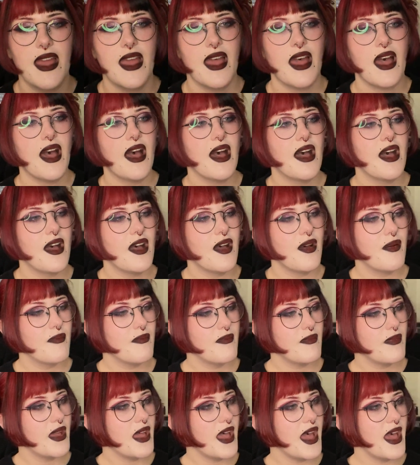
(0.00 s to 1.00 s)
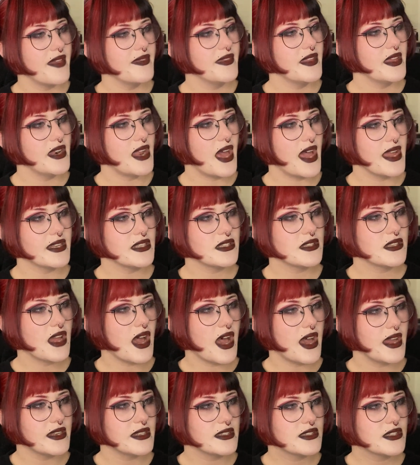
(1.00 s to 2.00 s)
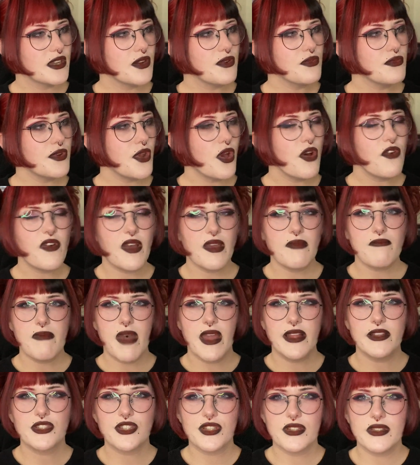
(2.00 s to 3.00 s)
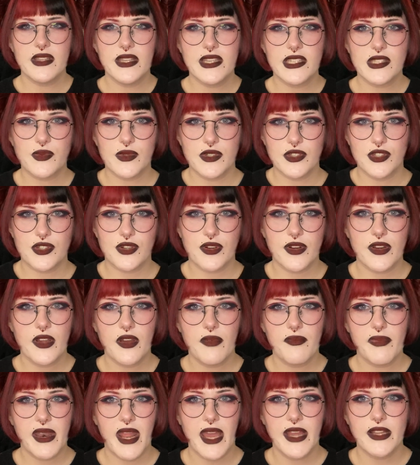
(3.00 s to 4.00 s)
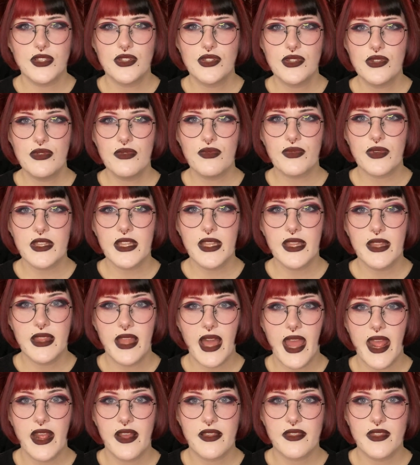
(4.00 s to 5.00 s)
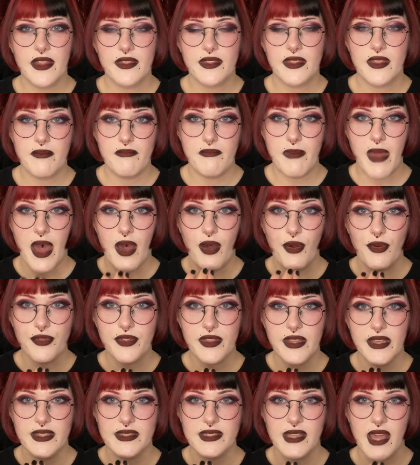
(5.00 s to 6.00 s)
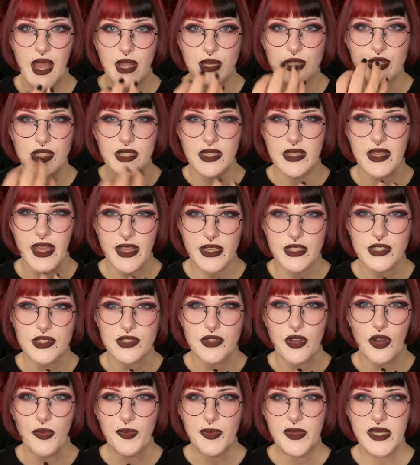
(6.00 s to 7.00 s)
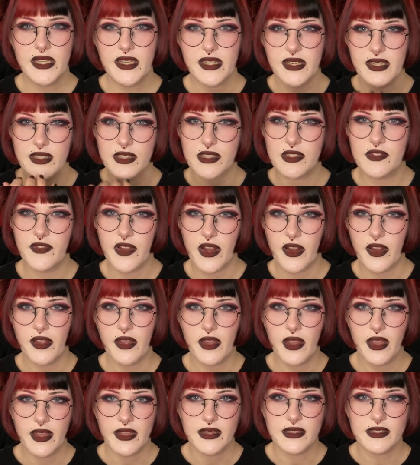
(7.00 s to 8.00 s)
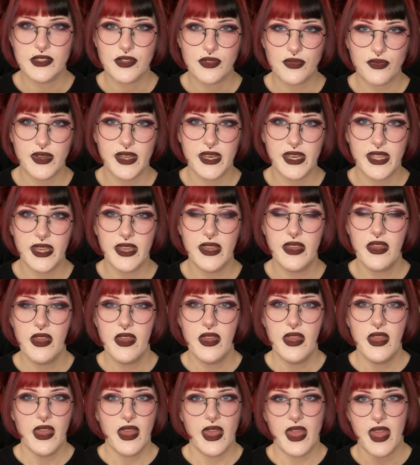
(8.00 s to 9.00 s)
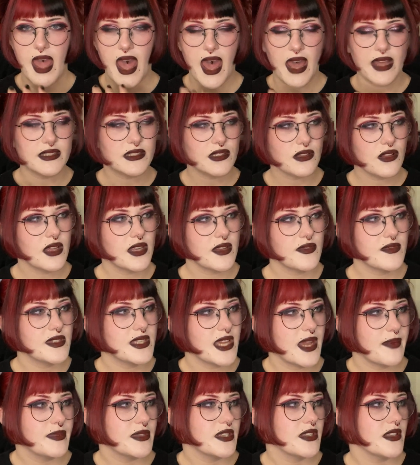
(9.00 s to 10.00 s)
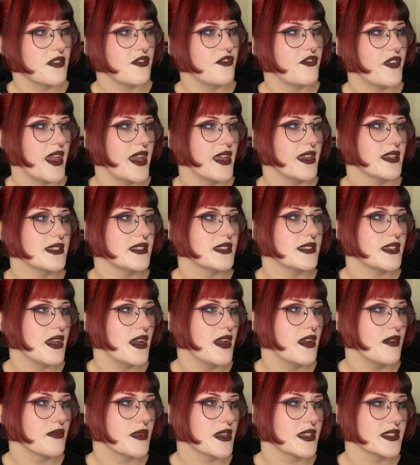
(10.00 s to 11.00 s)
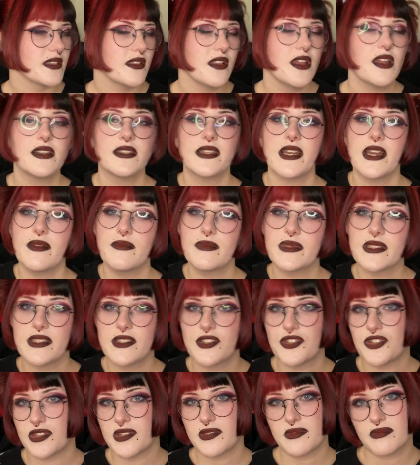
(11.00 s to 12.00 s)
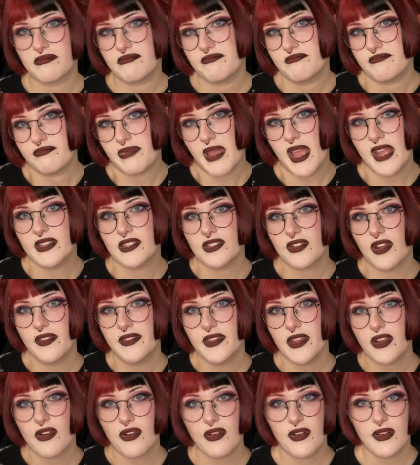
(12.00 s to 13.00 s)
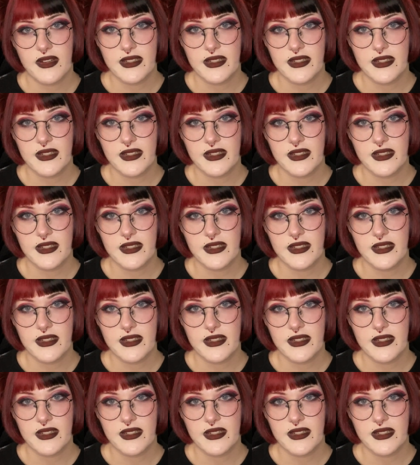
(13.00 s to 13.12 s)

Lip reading: And then I don't know if I mentioned this with Juriel, but I do really like that the mouth is actually like sculpted, and it's 3D. It adds a lot of depth to the face, because a lot of times it's just painted on there or a